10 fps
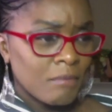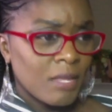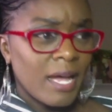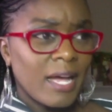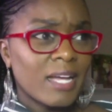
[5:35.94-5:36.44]

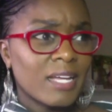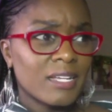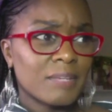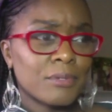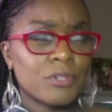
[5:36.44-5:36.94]

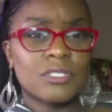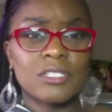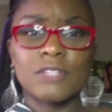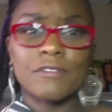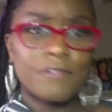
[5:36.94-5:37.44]
I purchased
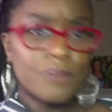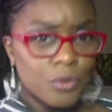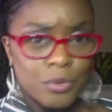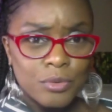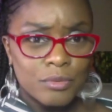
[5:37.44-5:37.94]
the
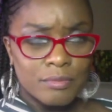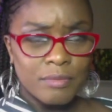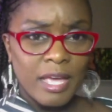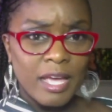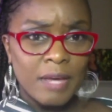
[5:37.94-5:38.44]
full
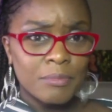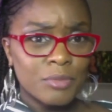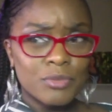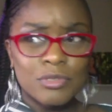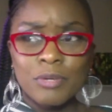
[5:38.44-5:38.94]
app,
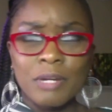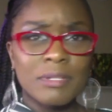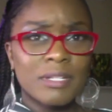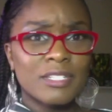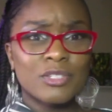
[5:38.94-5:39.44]
which was probably
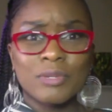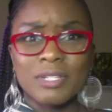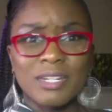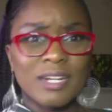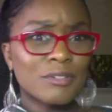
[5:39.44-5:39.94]
like
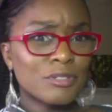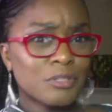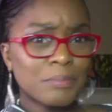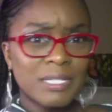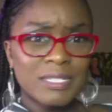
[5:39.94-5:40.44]
$20 a
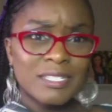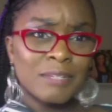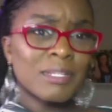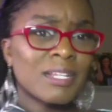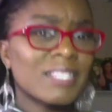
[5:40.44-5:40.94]
piece,
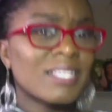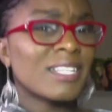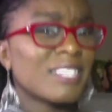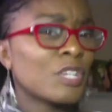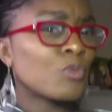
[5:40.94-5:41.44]
something like that. I
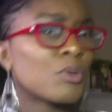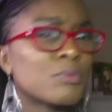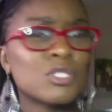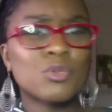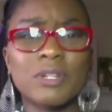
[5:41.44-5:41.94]
think one
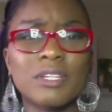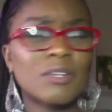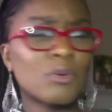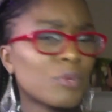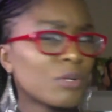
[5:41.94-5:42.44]
was $20
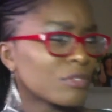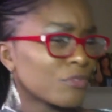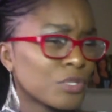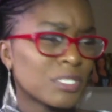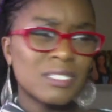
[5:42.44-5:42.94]
and one was
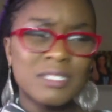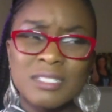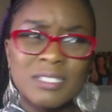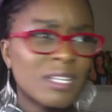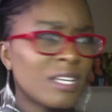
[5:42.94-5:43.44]
$14,
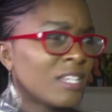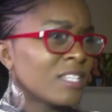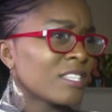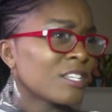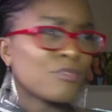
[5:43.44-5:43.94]
and
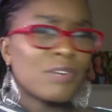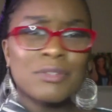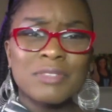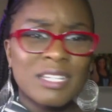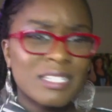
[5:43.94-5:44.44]
then around
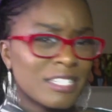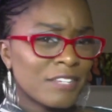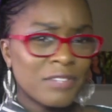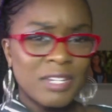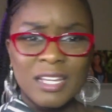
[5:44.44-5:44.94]

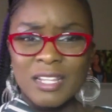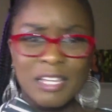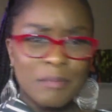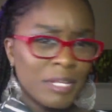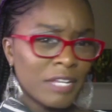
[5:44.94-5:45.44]
Thanksgiving they had
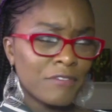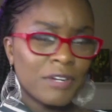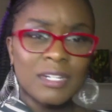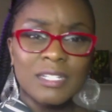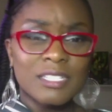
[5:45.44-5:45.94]
like Black
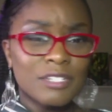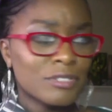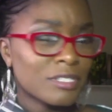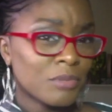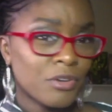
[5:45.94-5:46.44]
Friday sale,
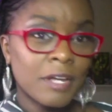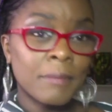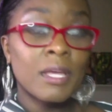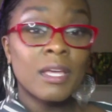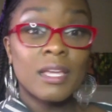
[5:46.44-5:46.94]
some
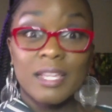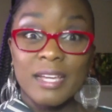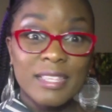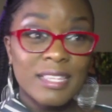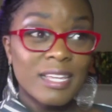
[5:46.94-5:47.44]
crap, and
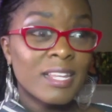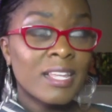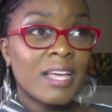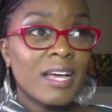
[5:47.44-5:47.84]
got that.